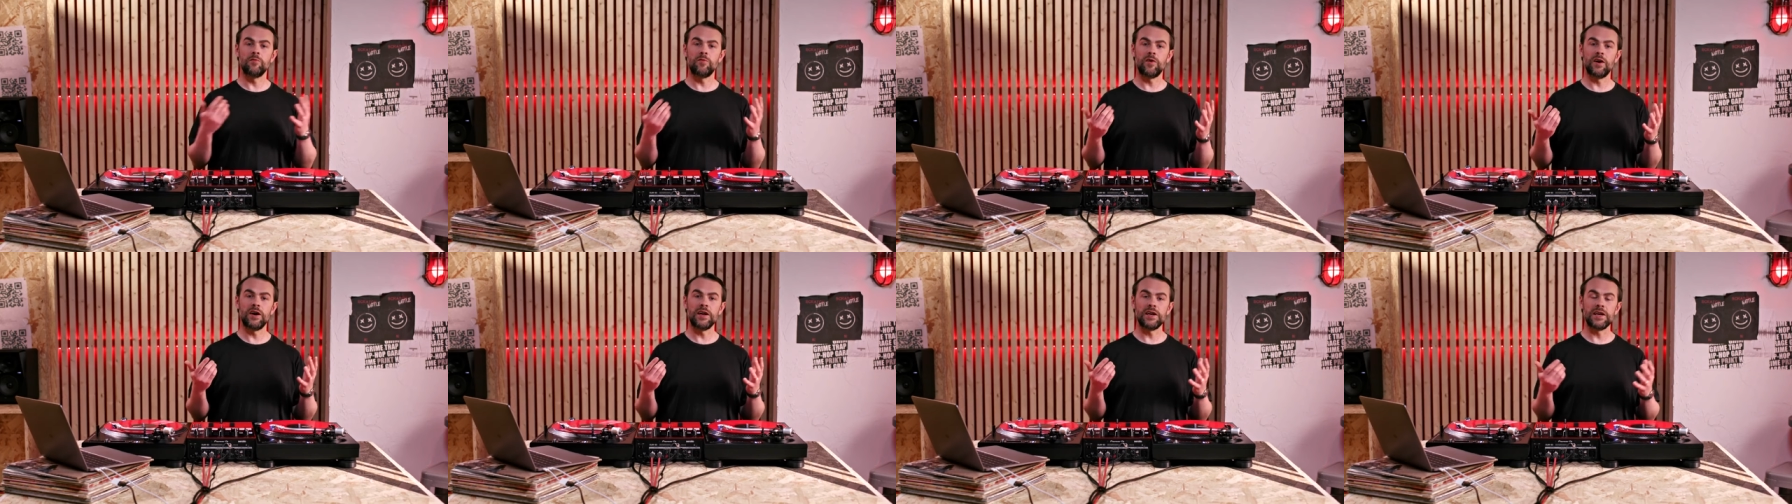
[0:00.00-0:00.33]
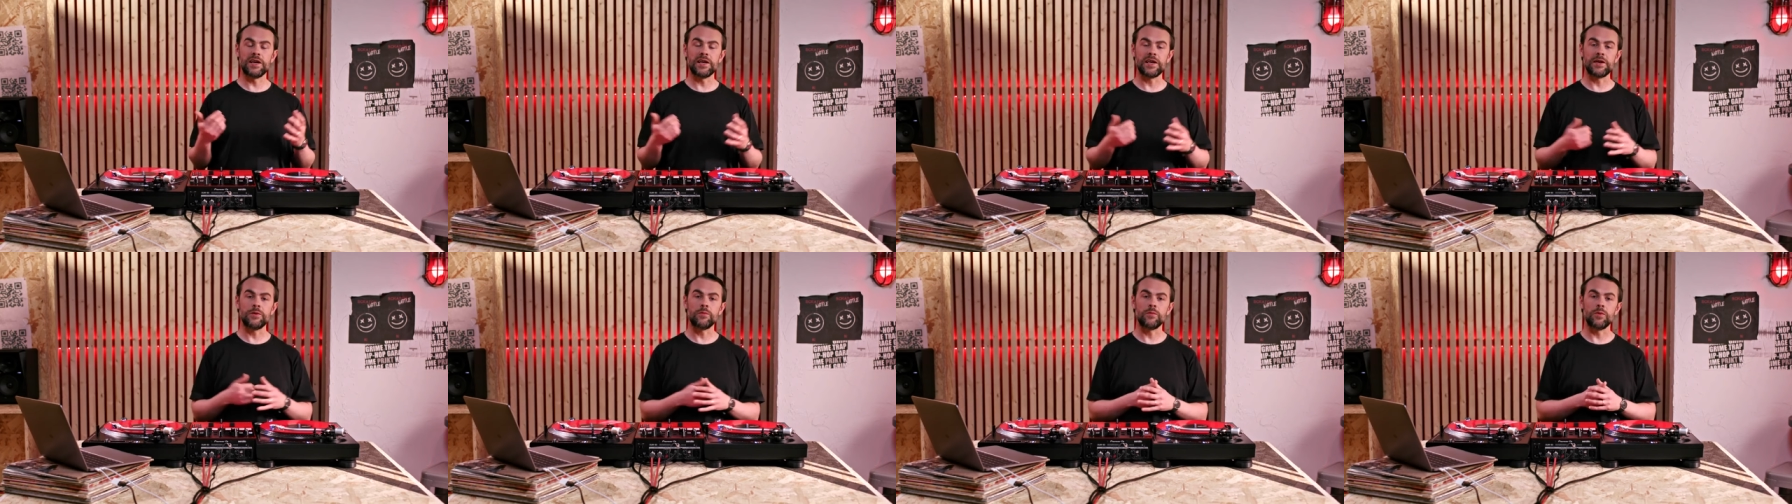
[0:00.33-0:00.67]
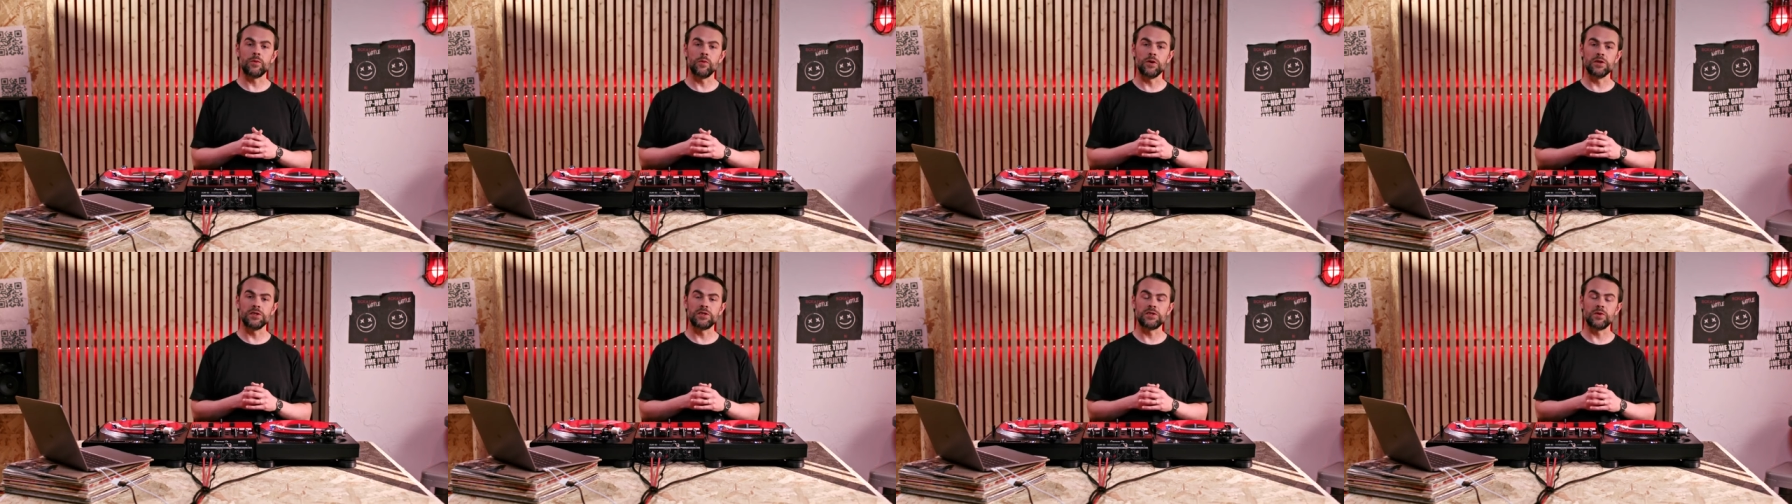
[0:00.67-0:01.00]
And finally,
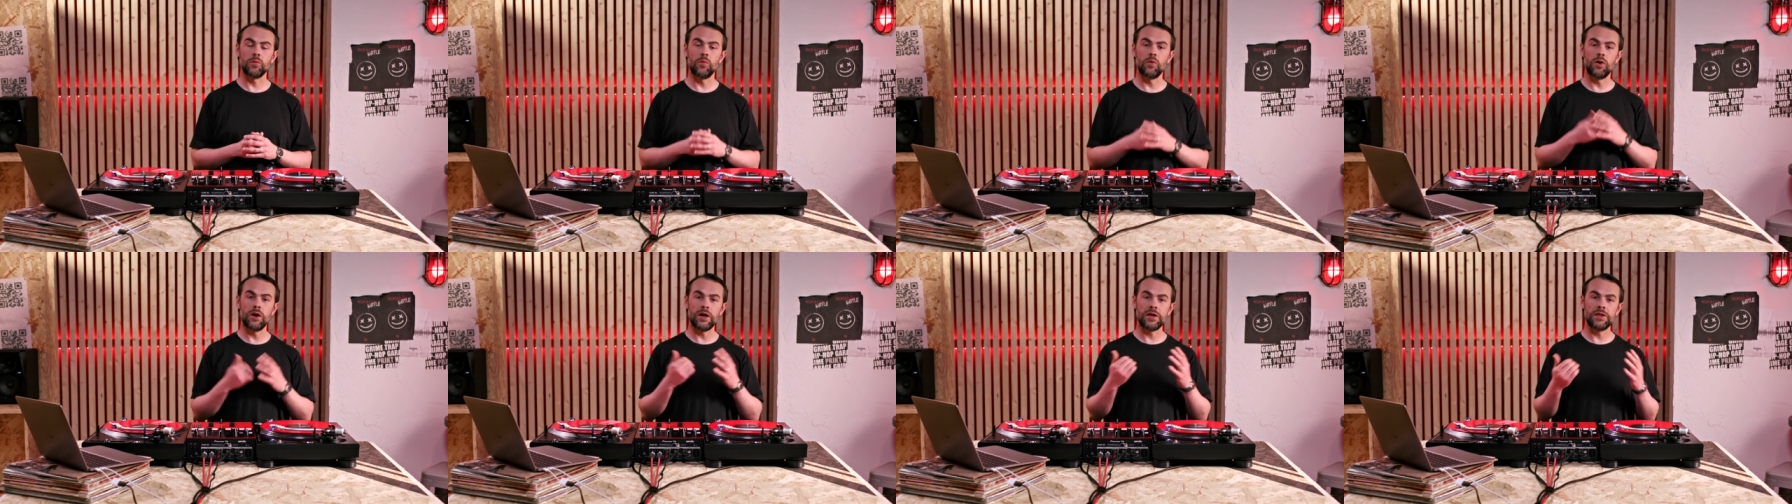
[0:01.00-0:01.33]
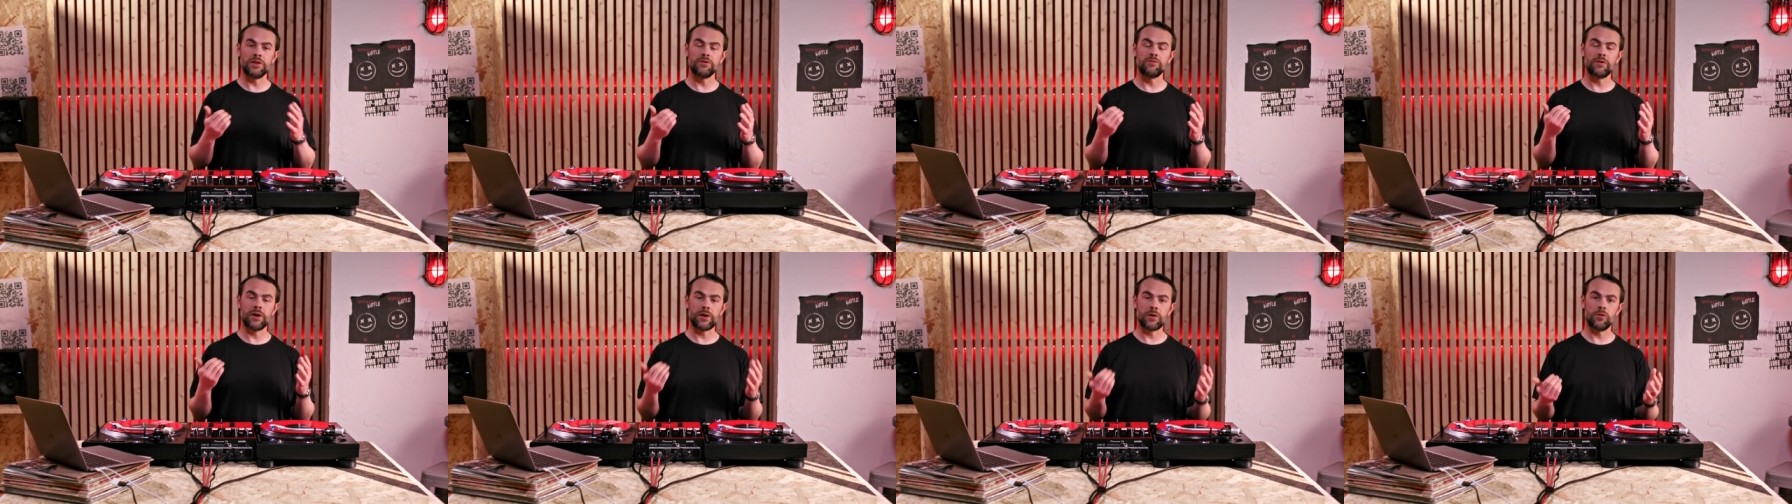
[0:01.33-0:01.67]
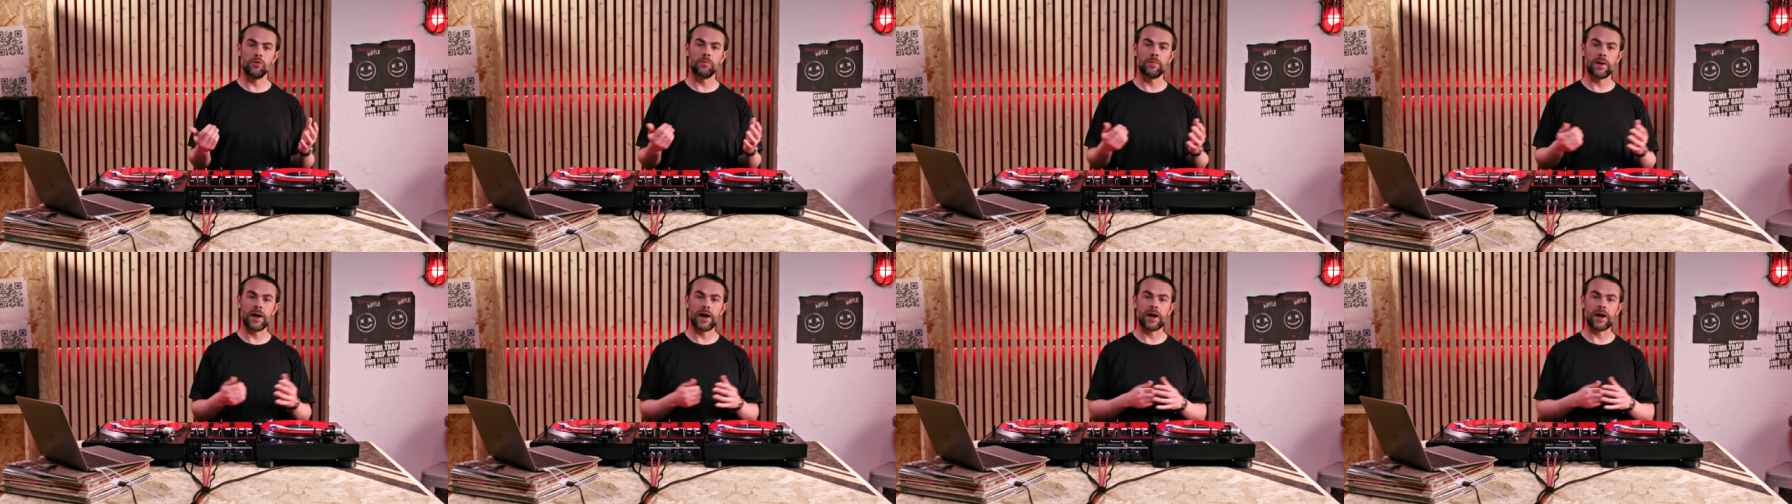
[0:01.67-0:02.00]
we want to wind the record